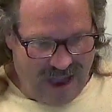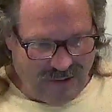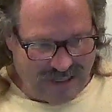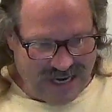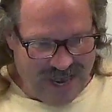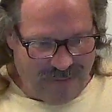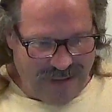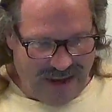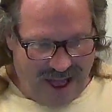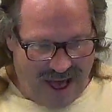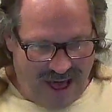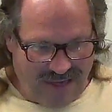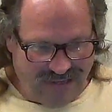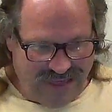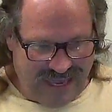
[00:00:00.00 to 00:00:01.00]
I was coming
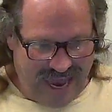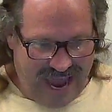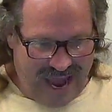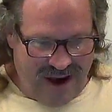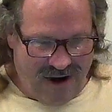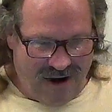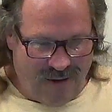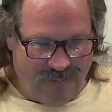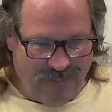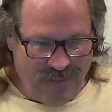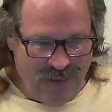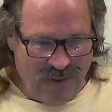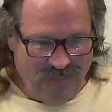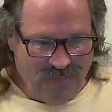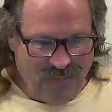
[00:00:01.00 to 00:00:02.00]
on the air,
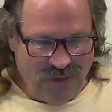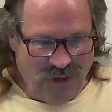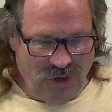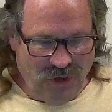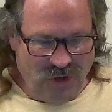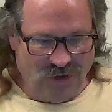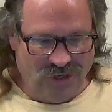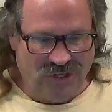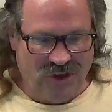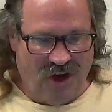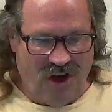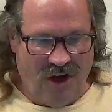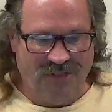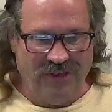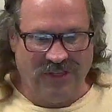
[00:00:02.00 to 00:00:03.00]
you saw
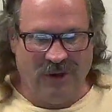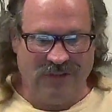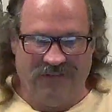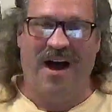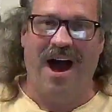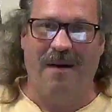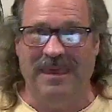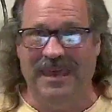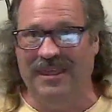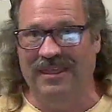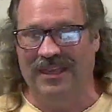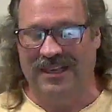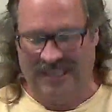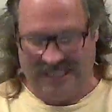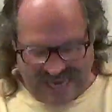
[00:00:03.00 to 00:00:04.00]
that there was a fob
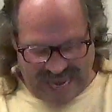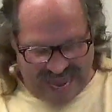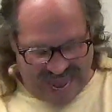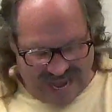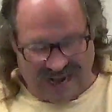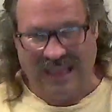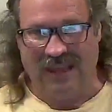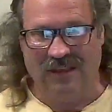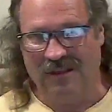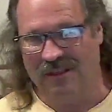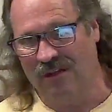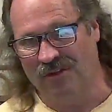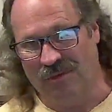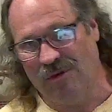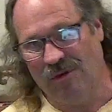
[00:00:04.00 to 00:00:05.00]
in the sand, like it,
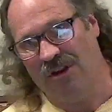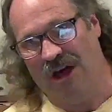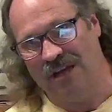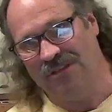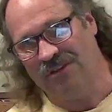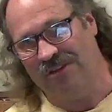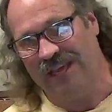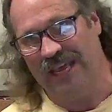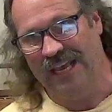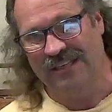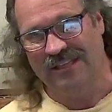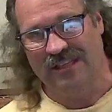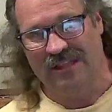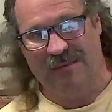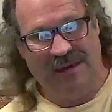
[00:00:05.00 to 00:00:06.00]
you know, someone lost their
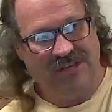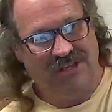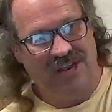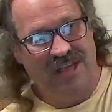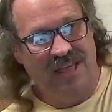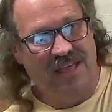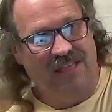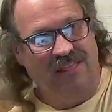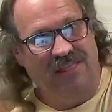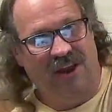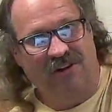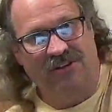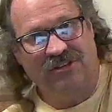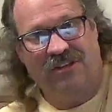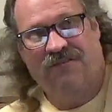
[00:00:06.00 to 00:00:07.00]
keys in the beach.
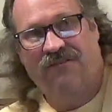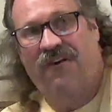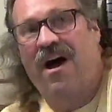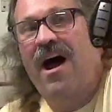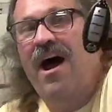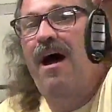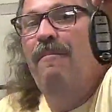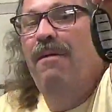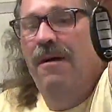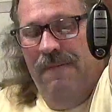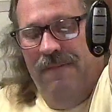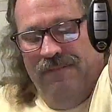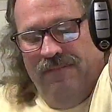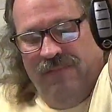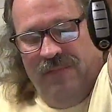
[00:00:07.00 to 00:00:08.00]
There's the fob,
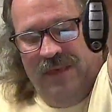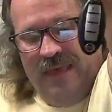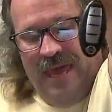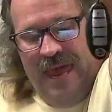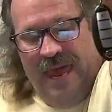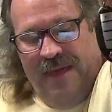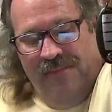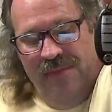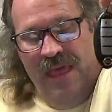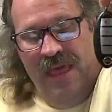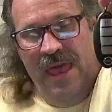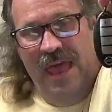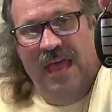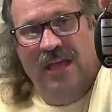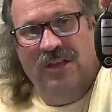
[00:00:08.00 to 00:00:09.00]
okay?
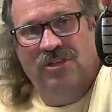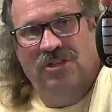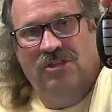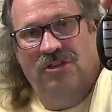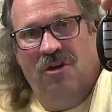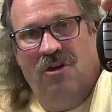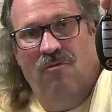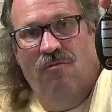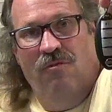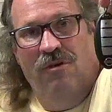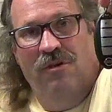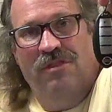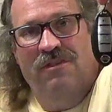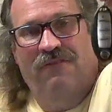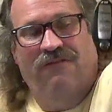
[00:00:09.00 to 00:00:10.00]
And so with
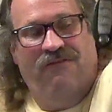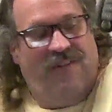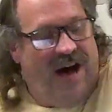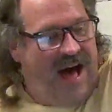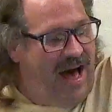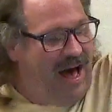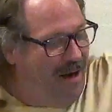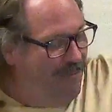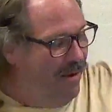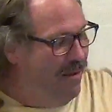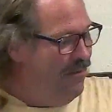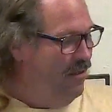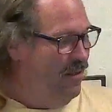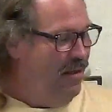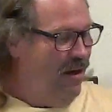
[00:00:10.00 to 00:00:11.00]
the fob,
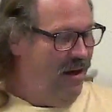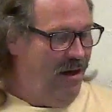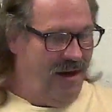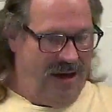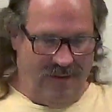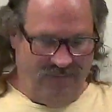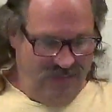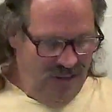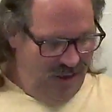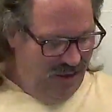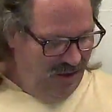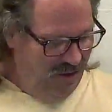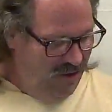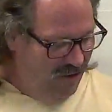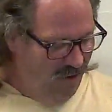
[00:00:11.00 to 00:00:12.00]
uh,
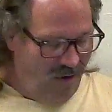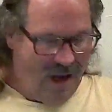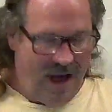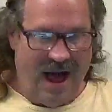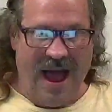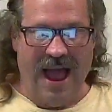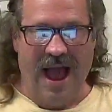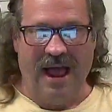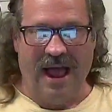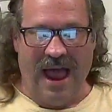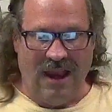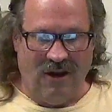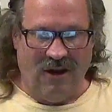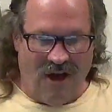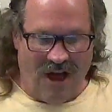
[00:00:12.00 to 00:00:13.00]
you know, I, I,
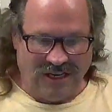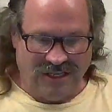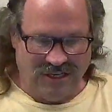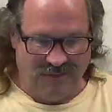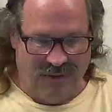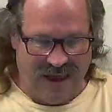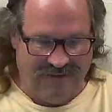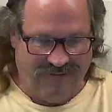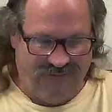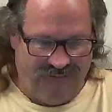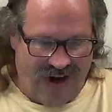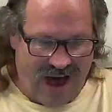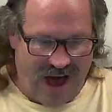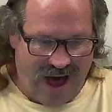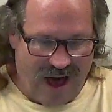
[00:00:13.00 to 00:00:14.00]
I lost my
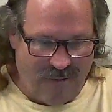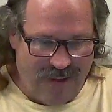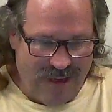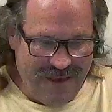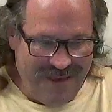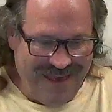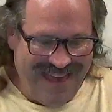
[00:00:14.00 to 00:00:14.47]
fob.